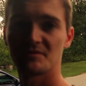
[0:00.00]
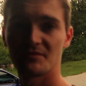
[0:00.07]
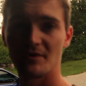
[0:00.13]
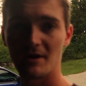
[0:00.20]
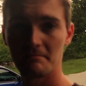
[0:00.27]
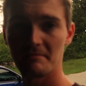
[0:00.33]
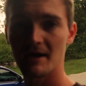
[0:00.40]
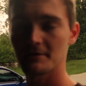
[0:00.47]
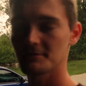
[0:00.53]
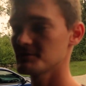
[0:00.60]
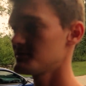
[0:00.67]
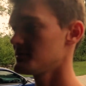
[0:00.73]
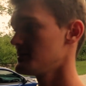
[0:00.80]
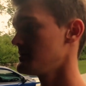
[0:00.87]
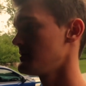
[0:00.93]
it's very
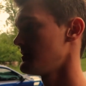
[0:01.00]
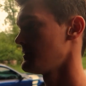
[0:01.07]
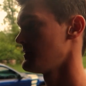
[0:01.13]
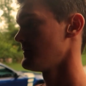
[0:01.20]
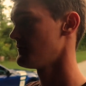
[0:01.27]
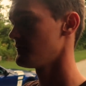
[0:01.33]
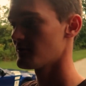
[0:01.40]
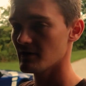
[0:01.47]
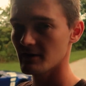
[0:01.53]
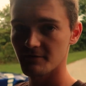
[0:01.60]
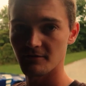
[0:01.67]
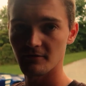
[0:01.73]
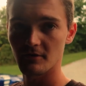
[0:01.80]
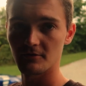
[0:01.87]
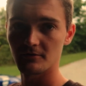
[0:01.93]
bouncy, very
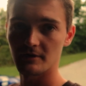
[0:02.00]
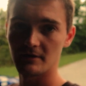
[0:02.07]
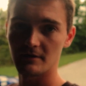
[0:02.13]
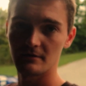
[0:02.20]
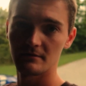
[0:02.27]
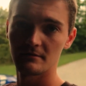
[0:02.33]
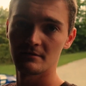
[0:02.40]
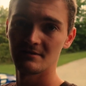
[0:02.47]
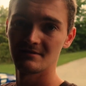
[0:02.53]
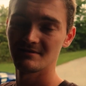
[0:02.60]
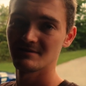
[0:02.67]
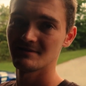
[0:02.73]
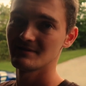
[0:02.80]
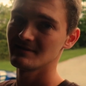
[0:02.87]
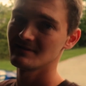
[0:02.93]
floaty.
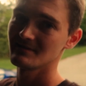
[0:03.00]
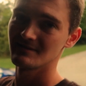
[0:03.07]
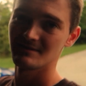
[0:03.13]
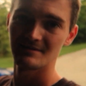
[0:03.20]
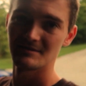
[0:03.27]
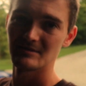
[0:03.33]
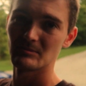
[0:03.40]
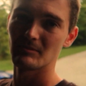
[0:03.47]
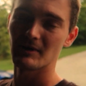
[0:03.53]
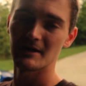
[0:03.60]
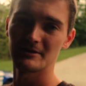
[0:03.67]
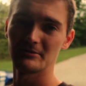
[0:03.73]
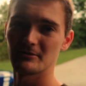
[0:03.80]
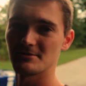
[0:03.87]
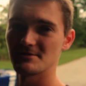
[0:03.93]

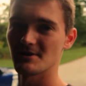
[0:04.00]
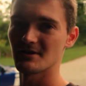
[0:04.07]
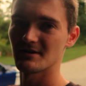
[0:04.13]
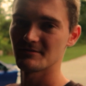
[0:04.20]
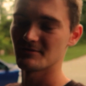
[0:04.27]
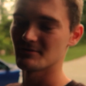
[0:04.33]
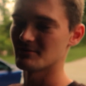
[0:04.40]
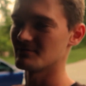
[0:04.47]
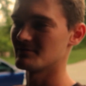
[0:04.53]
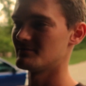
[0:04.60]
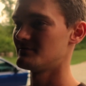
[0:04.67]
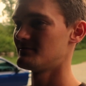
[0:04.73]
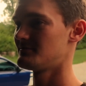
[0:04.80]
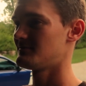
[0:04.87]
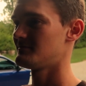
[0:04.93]
Body roll's awful.
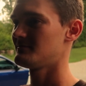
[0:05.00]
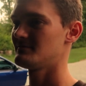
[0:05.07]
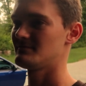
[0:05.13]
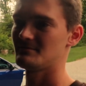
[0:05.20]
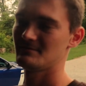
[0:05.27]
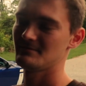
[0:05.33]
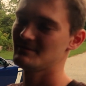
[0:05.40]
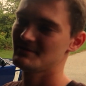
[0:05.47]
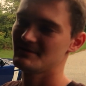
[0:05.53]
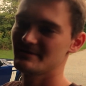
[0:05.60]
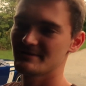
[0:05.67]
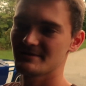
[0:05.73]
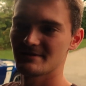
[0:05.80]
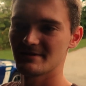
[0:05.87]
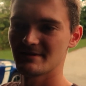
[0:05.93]
It
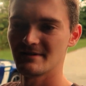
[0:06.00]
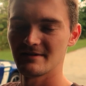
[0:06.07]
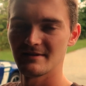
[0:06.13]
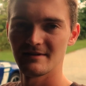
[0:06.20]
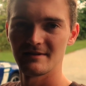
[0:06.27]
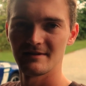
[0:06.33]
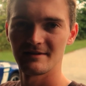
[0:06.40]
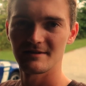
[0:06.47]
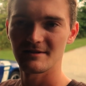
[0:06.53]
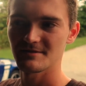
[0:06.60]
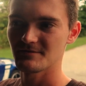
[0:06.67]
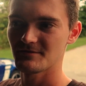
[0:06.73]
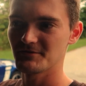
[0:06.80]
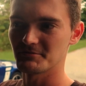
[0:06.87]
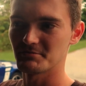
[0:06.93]
just
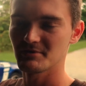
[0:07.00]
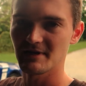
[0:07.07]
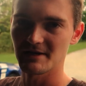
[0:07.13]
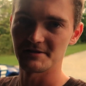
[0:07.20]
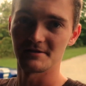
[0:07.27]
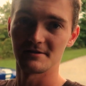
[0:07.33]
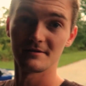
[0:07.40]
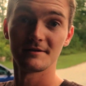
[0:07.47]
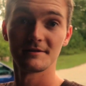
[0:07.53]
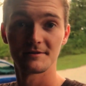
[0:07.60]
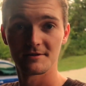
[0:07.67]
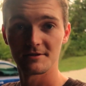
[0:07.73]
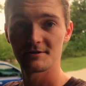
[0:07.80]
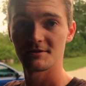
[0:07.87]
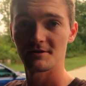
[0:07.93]
doesn't feel pleasant. And
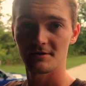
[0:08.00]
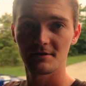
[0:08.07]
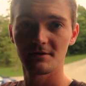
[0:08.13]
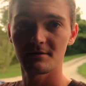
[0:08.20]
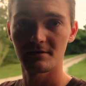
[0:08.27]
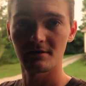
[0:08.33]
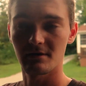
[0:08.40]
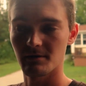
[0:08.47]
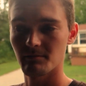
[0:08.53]
to show you a